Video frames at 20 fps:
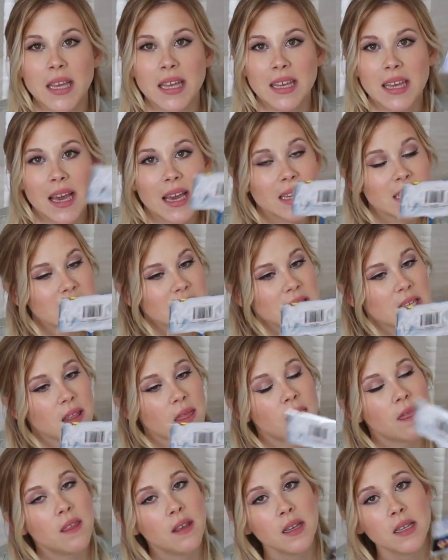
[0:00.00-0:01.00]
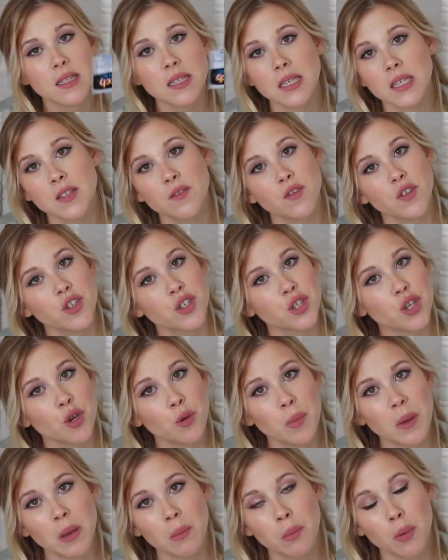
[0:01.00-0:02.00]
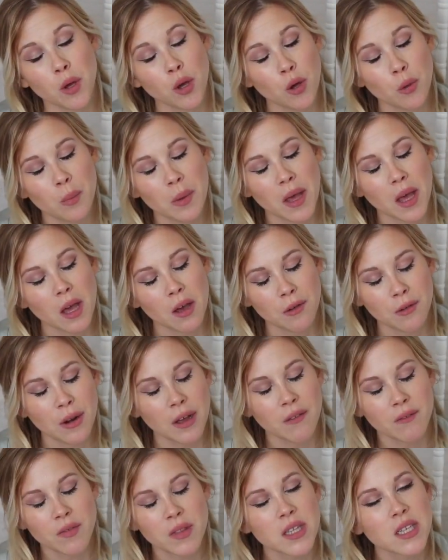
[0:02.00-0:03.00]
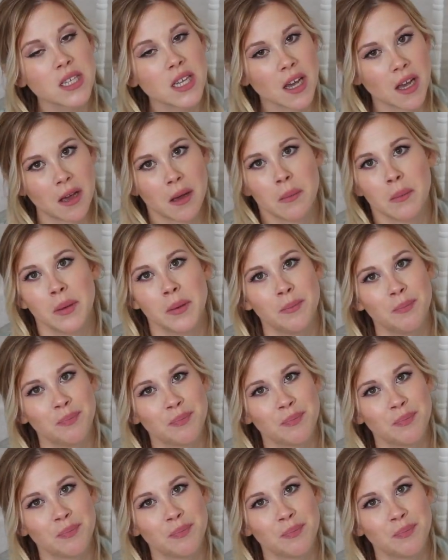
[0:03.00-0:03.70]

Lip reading: Yes, this is for scooping poop out of the tub.